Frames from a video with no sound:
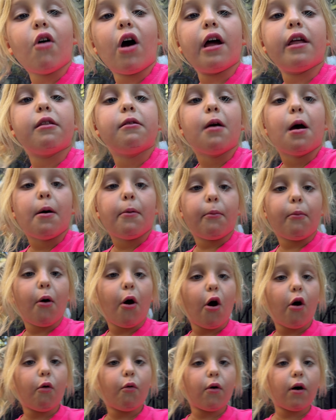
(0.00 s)
one, one. You're
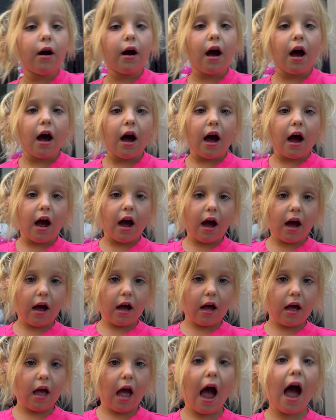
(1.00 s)
going to show me more? Okay.
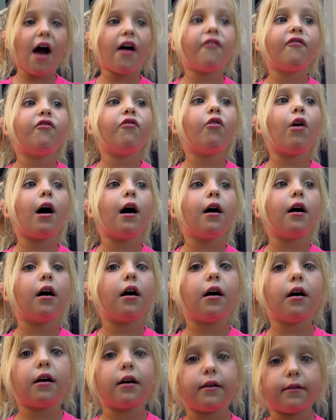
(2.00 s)
Can you step
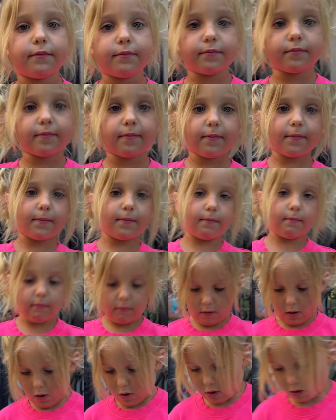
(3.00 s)
back because I don't see
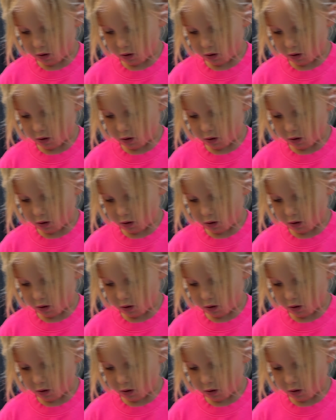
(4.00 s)
what you